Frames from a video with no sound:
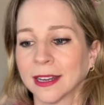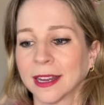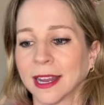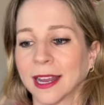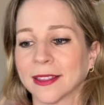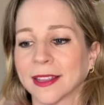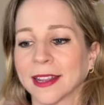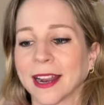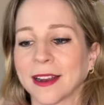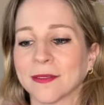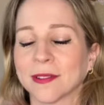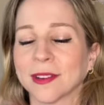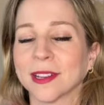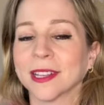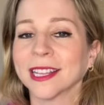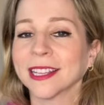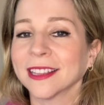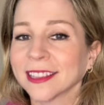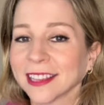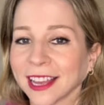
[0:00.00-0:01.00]
And then I
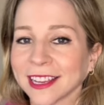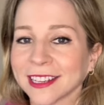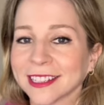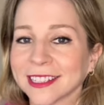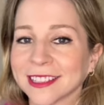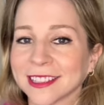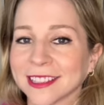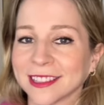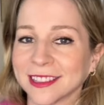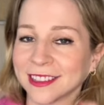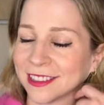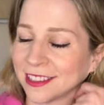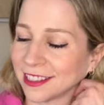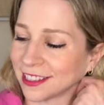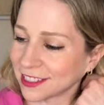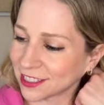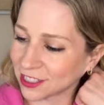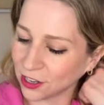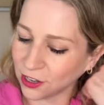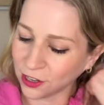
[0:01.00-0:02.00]
really liked
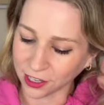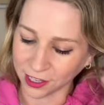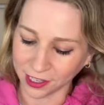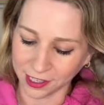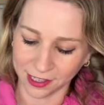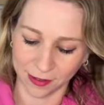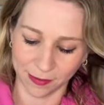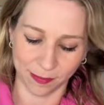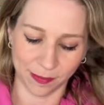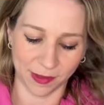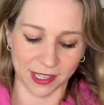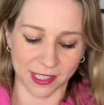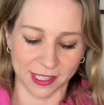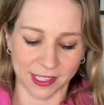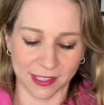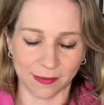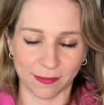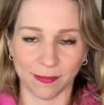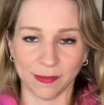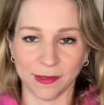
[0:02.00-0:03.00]
this hook,
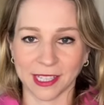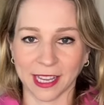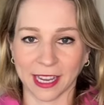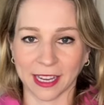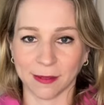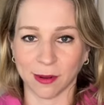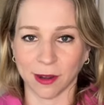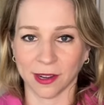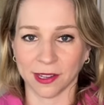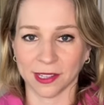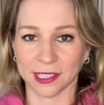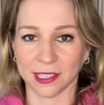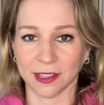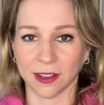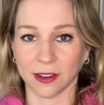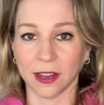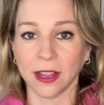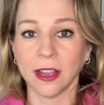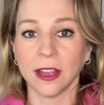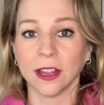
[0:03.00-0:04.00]
this second part of the song.